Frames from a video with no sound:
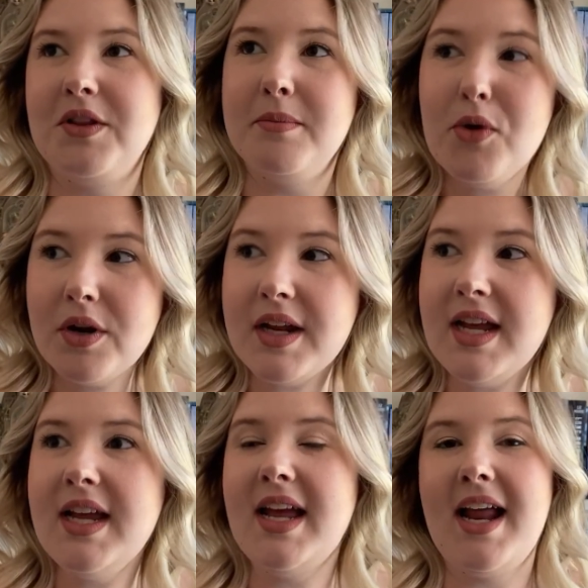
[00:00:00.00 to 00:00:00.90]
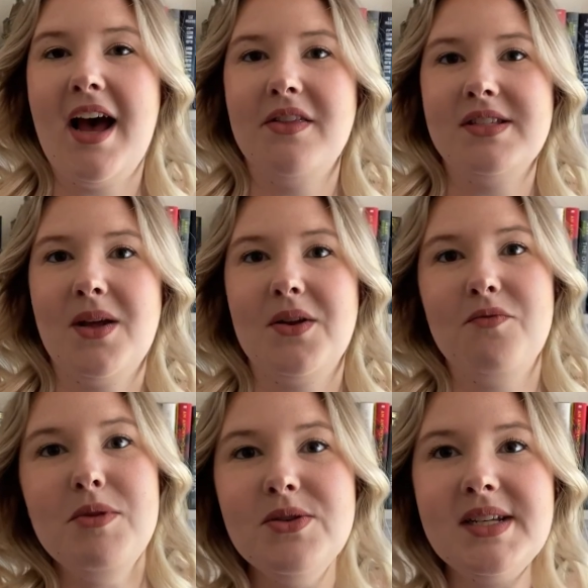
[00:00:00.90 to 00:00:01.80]
in the morning and how the Sound
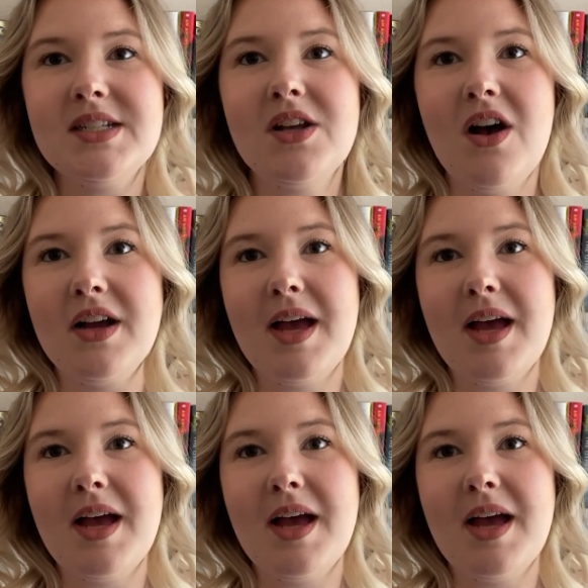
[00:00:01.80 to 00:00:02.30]
of Music song